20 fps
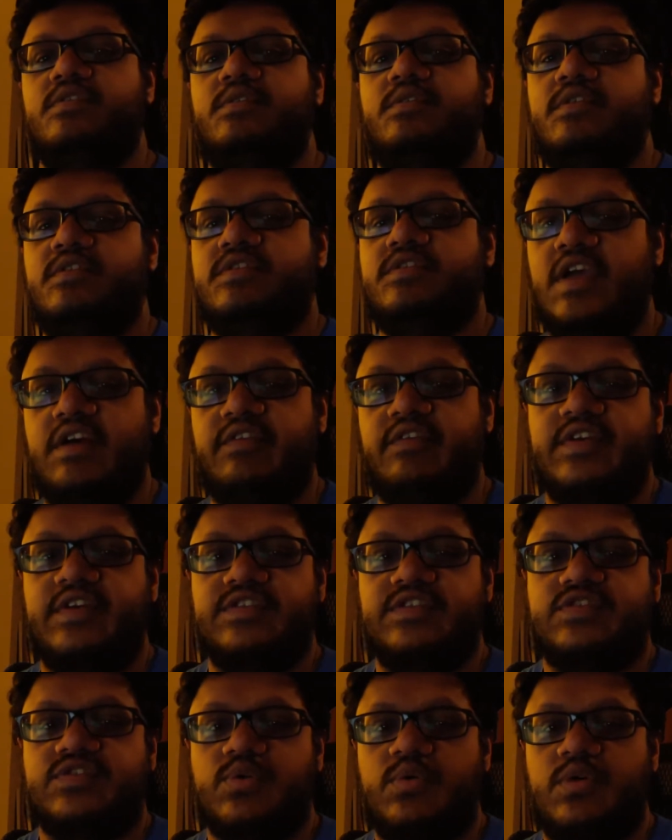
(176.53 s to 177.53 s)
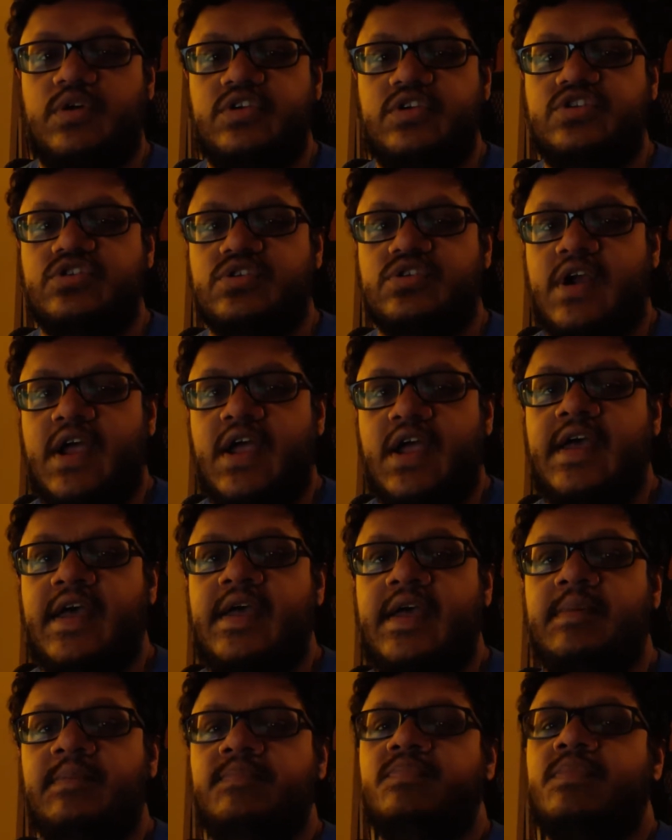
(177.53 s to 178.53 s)
ZFS storage
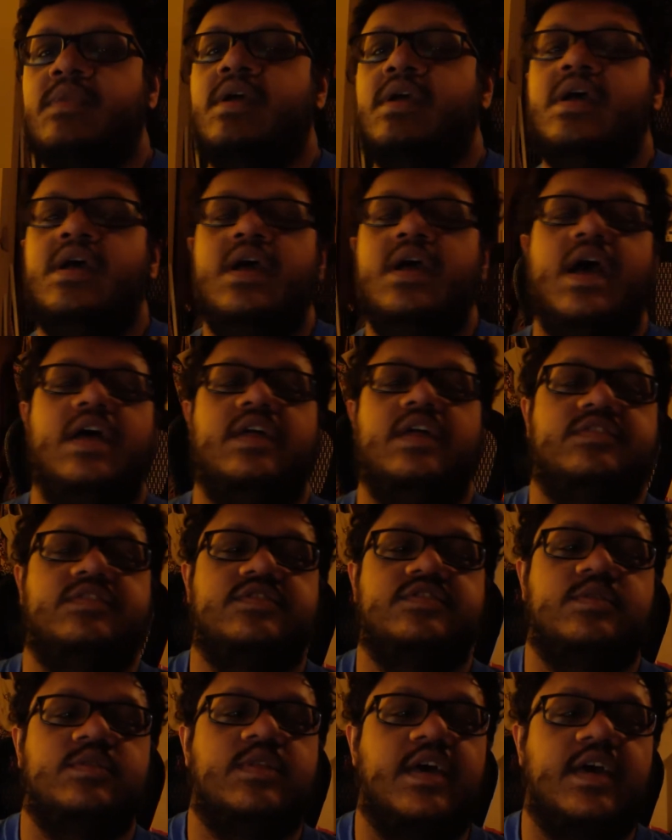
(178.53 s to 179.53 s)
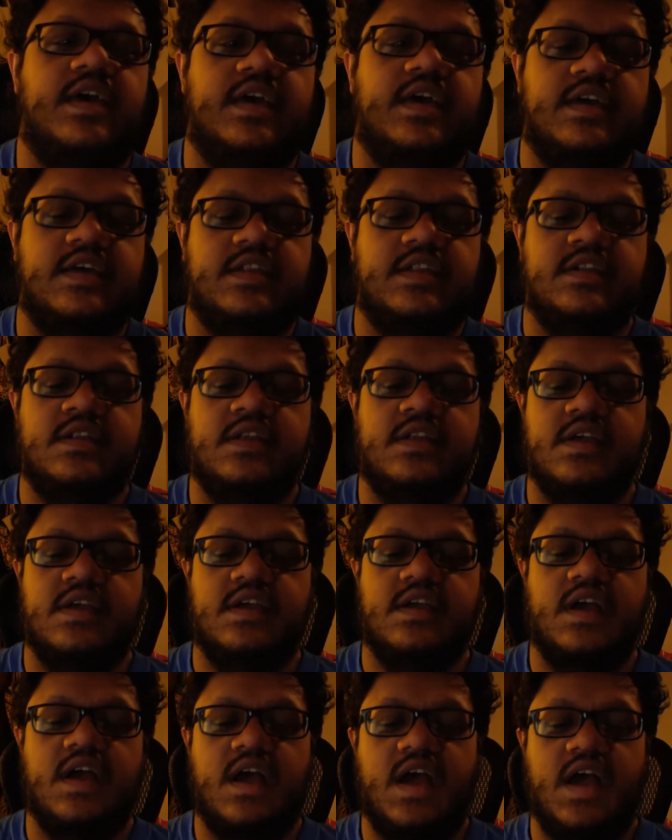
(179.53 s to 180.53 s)
array. And so then
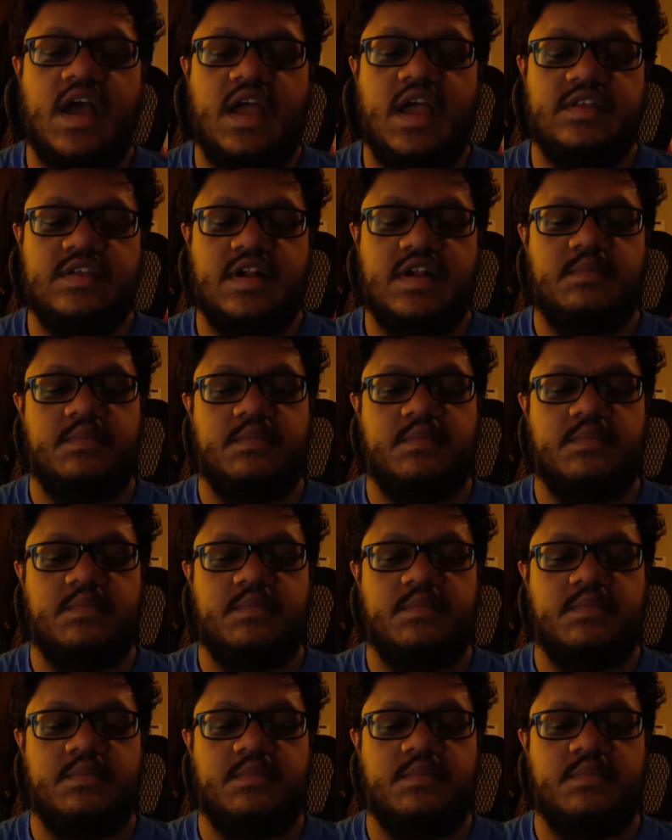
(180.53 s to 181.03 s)
I ended up